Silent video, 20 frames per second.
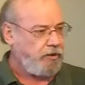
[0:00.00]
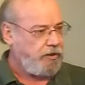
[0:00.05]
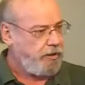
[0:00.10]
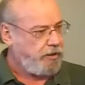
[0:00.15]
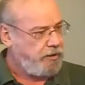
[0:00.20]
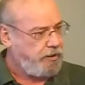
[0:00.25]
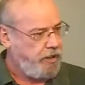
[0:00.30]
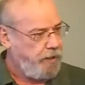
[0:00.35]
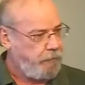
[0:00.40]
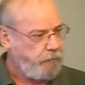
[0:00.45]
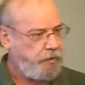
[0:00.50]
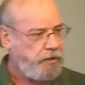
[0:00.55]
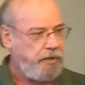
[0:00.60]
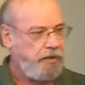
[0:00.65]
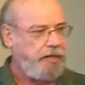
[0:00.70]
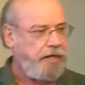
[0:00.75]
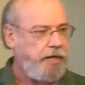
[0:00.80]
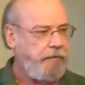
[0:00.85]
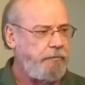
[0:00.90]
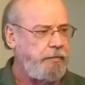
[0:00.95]
took
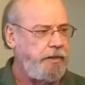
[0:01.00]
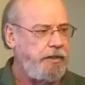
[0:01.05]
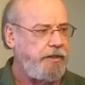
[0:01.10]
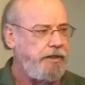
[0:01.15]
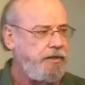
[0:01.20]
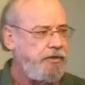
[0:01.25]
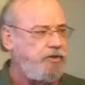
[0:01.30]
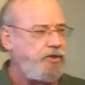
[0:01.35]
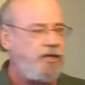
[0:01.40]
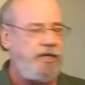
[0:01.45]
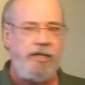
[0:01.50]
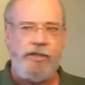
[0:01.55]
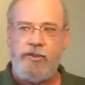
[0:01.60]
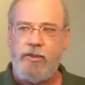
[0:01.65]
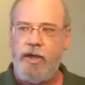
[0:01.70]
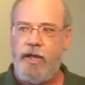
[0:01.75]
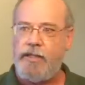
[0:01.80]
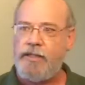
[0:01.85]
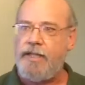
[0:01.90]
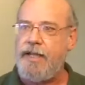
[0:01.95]
exception to that because she
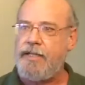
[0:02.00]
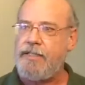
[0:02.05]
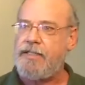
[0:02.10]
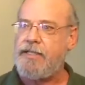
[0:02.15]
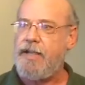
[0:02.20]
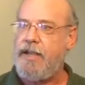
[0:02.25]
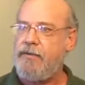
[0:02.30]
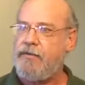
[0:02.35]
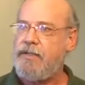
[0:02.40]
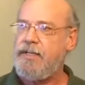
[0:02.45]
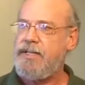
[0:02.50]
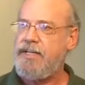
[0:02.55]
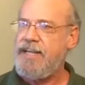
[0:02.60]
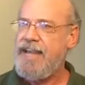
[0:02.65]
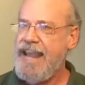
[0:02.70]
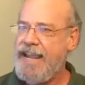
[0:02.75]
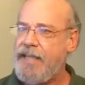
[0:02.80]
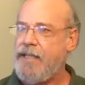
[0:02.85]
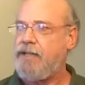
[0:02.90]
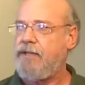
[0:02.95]
thought that sounded
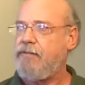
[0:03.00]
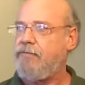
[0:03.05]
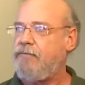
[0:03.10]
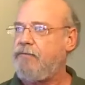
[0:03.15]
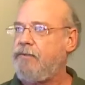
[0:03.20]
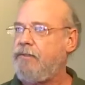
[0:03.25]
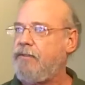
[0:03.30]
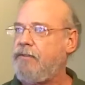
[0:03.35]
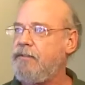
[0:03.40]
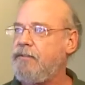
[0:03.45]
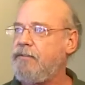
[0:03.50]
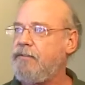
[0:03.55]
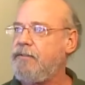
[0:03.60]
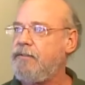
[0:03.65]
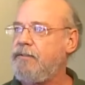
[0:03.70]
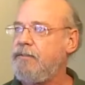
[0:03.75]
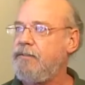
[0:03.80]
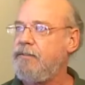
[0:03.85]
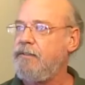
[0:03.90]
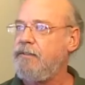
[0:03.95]
negative
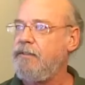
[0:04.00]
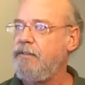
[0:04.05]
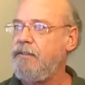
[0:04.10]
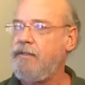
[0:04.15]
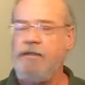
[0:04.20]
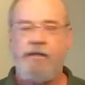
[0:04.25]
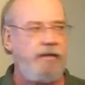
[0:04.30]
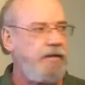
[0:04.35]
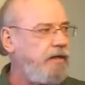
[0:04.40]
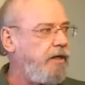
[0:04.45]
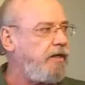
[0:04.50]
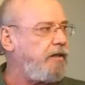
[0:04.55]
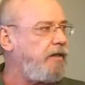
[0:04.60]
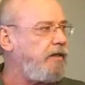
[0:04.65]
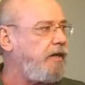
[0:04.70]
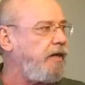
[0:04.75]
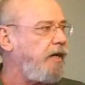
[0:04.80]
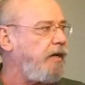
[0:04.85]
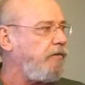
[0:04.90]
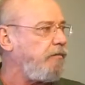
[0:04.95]

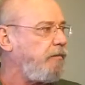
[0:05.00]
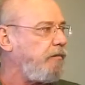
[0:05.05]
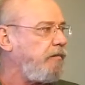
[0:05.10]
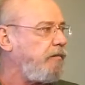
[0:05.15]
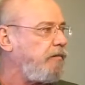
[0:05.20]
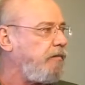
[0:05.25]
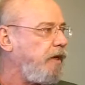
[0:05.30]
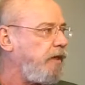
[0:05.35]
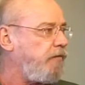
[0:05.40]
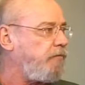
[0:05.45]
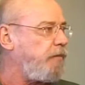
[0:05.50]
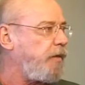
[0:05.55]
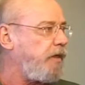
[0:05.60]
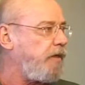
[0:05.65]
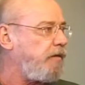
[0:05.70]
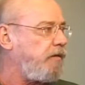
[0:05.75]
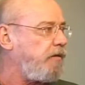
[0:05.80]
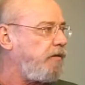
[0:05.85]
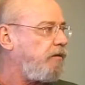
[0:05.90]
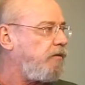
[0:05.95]
and that I might have
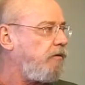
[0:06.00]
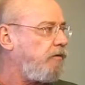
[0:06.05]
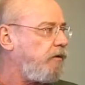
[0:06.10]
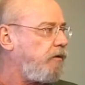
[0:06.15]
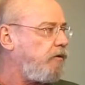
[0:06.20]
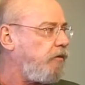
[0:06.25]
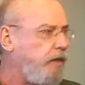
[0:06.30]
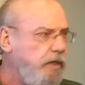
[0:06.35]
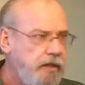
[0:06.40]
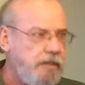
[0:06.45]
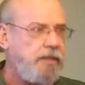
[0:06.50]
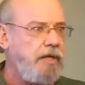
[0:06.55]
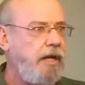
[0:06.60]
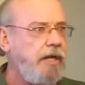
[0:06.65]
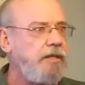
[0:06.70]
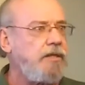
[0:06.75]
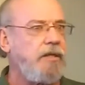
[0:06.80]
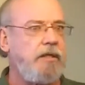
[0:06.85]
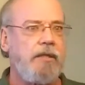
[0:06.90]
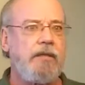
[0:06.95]
been
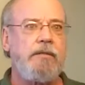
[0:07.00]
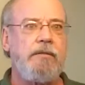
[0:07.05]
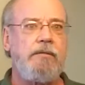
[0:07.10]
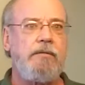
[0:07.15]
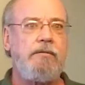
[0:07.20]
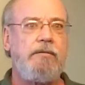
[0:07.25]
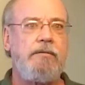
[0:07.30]
criticizing.